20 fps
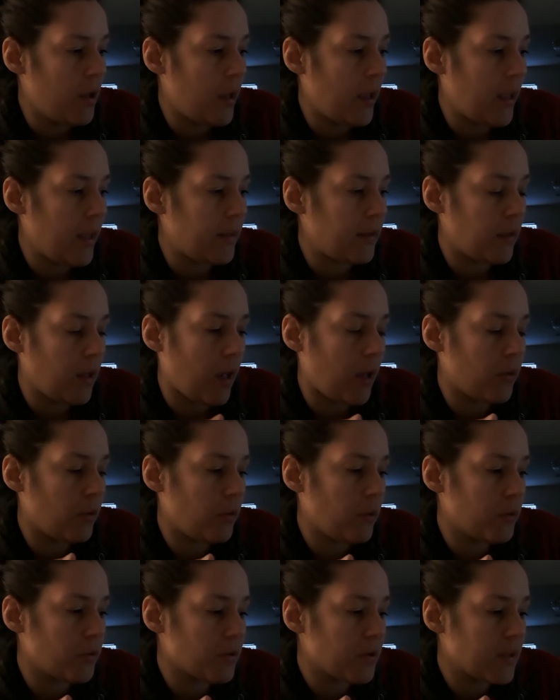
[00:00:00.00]
and I don't
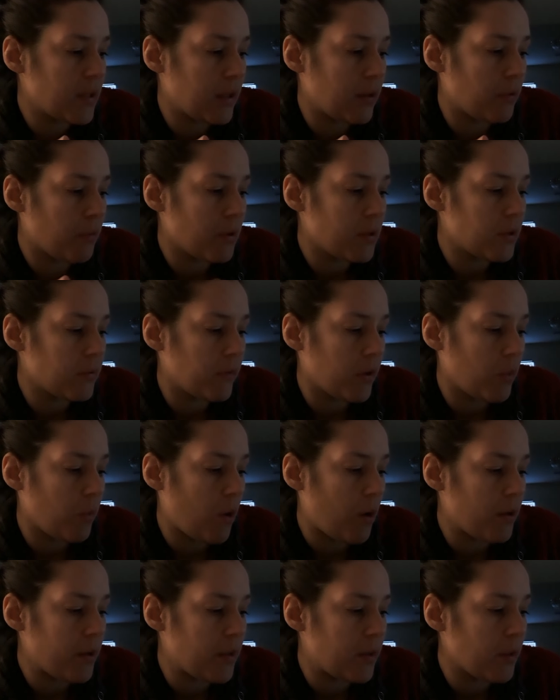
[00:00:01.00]
understand the rest of it
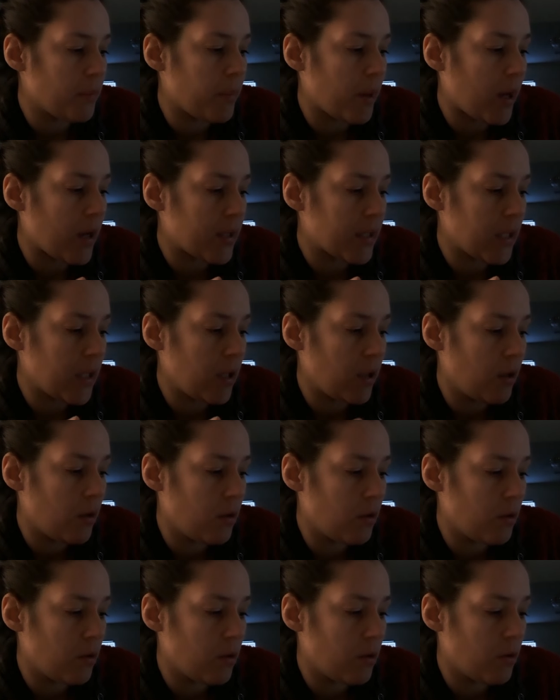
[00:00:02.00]
while in the body,
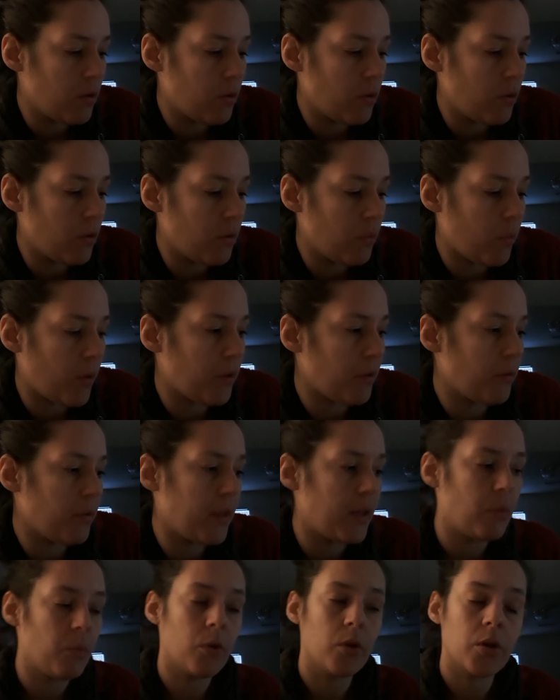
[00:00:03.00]
whether
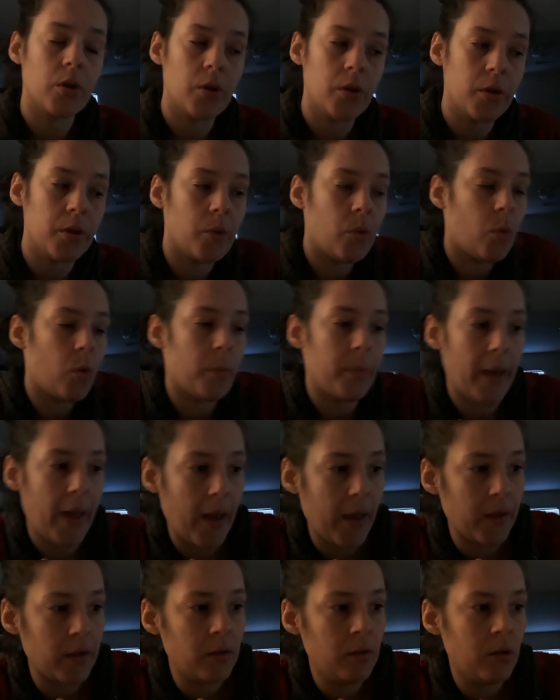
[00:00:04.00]
they were good or
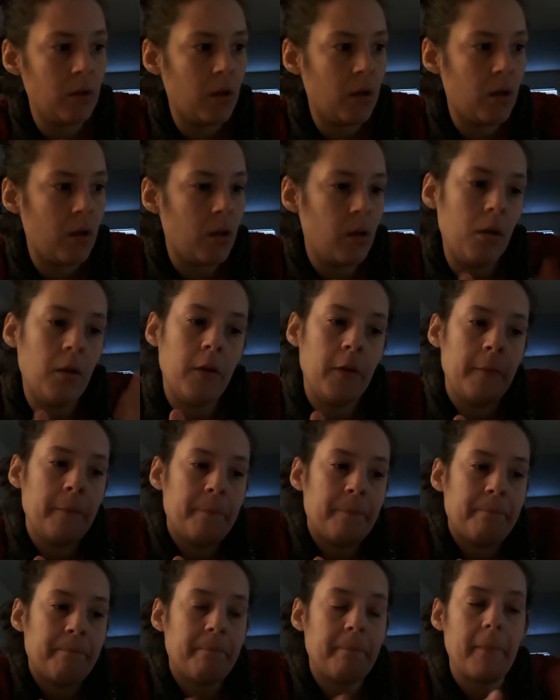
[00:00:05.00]
bad.
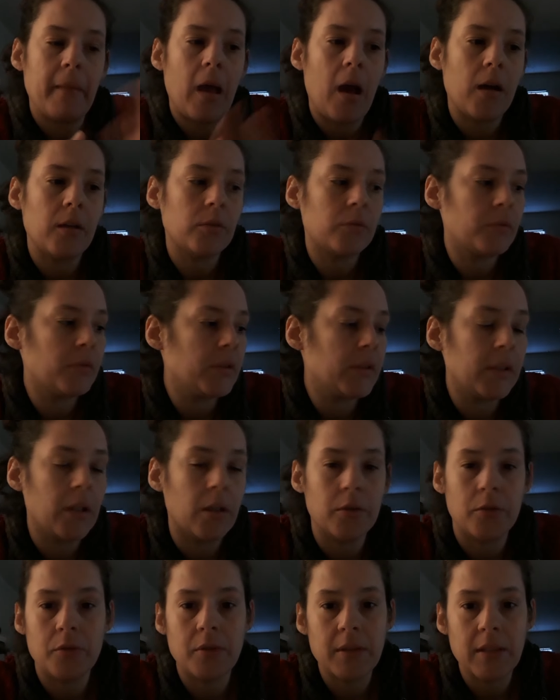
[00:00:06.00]
I don't really
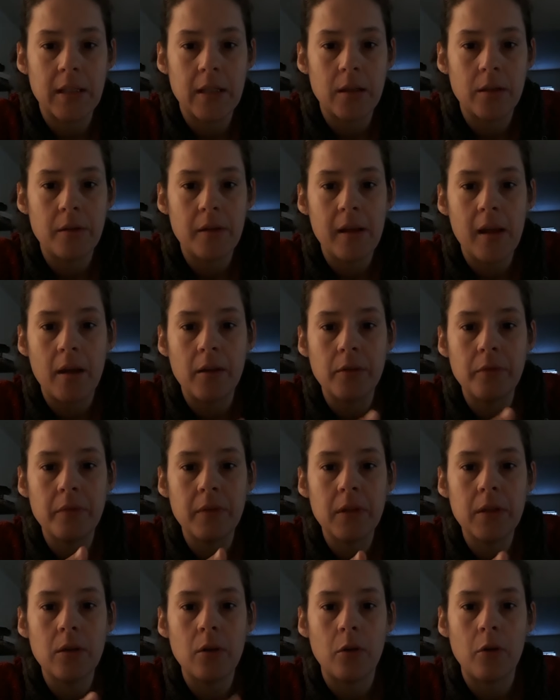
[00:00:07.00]
understand the end of
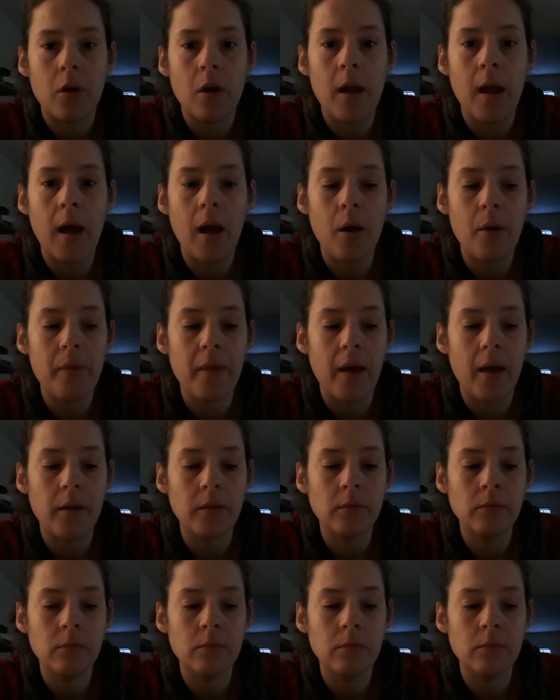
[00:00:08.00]
it or how that